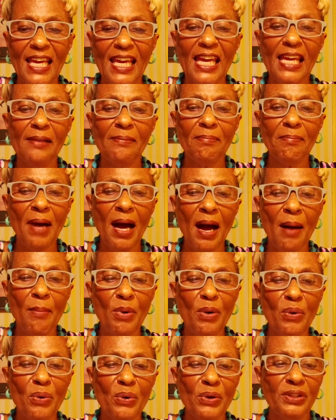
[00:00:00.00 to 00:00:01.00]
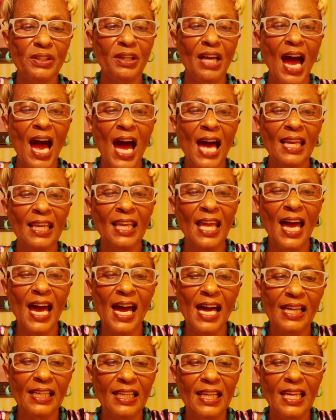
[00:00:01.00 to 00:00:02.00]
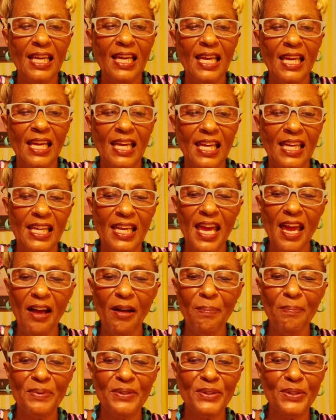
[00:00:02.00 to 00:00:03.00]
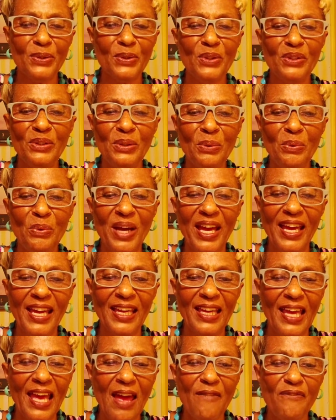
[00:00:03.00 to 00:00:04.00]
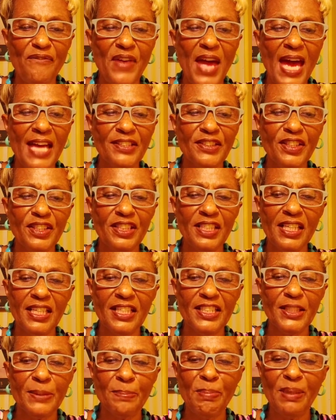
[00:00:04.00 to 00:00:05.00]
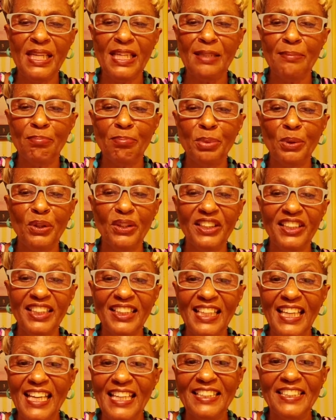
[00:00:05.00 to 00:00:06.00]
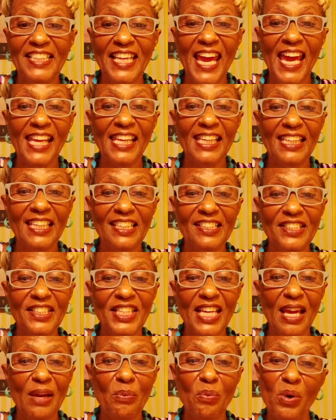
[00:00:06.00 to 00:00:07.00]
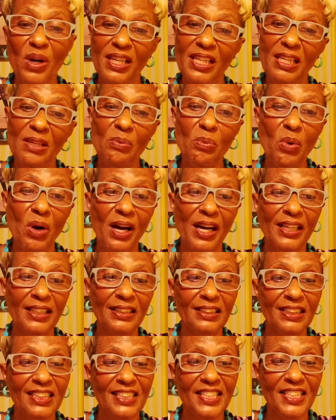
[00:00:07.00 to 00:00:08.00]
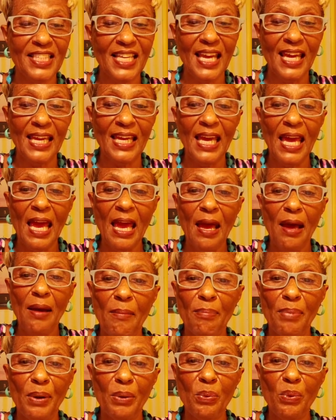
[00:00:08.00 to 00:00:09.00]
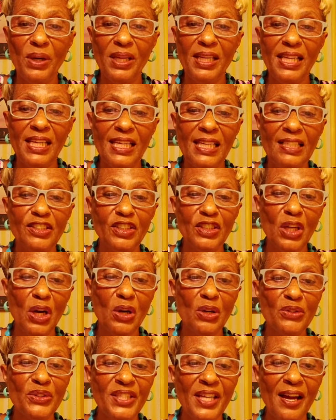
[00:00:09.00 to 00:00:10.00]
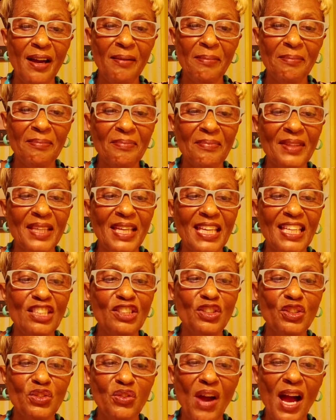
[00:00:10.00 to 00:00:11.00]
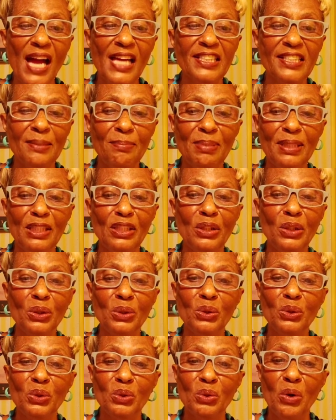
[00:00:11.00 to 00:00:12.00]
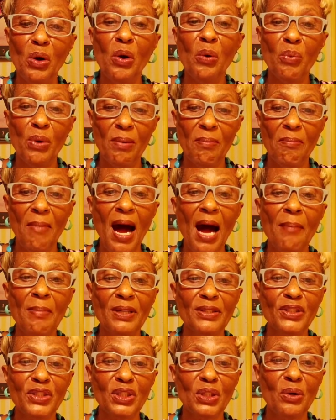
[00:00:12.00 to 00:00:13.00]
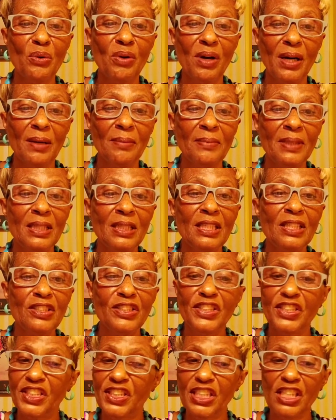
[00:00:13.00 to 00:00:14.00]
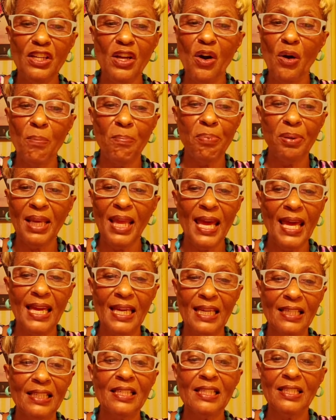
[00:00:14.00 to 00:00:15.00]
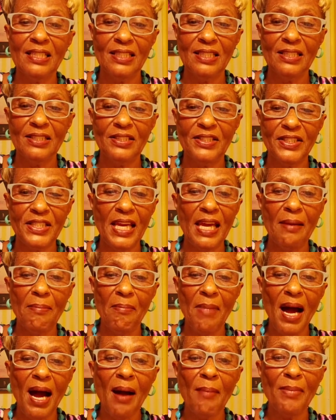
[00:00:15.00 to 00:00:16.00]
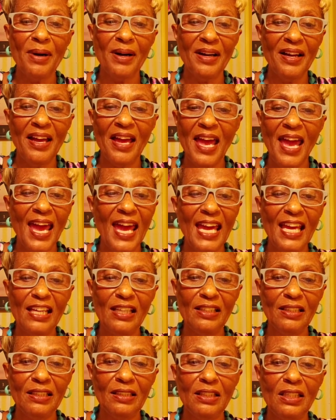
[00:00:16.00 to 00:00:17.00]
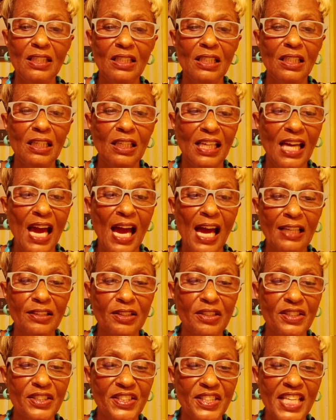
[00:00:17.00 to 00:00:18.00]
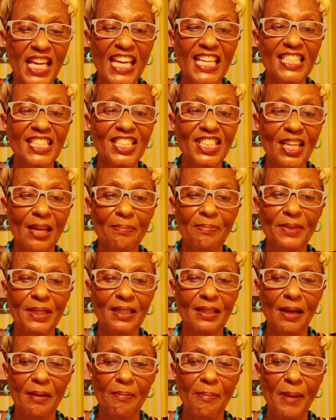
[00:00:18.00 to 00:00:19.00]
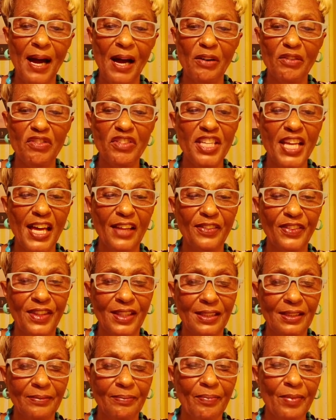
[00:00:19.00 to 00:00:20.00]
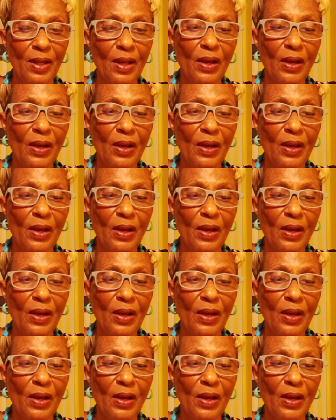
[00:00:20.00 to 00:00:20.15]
Hit mama on the hotline and help is on the way. Faster than a speeding bullet, daddy can say what he want to say. But when he shows up, he's trying to be cool when mama show up, she don't play. Say mama ain't got to say something about nothing.